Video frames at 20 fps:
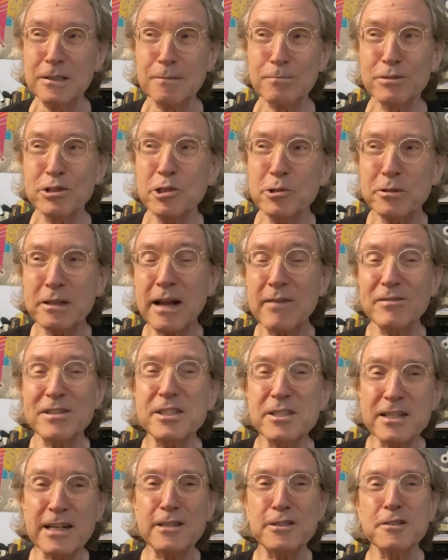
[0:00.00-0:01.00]
but you don't have a
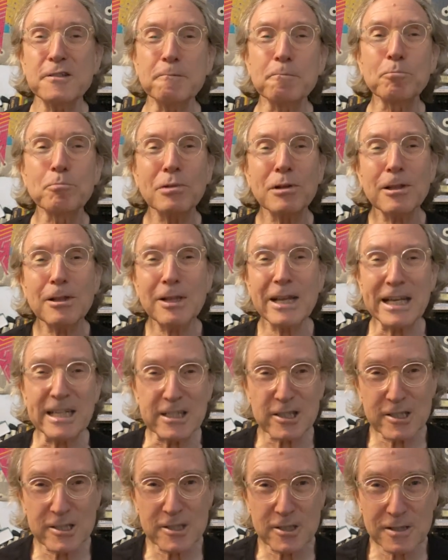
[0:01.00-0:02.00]
sense of
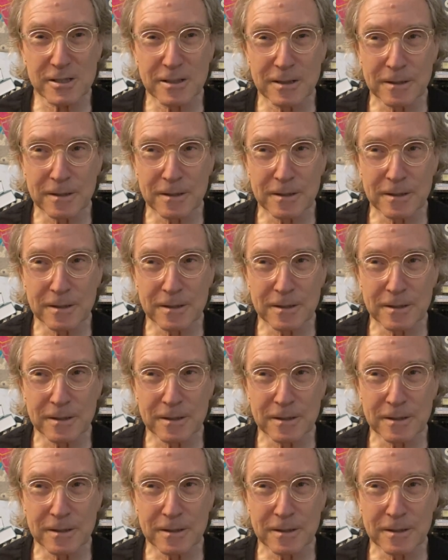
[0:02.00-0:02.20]
place.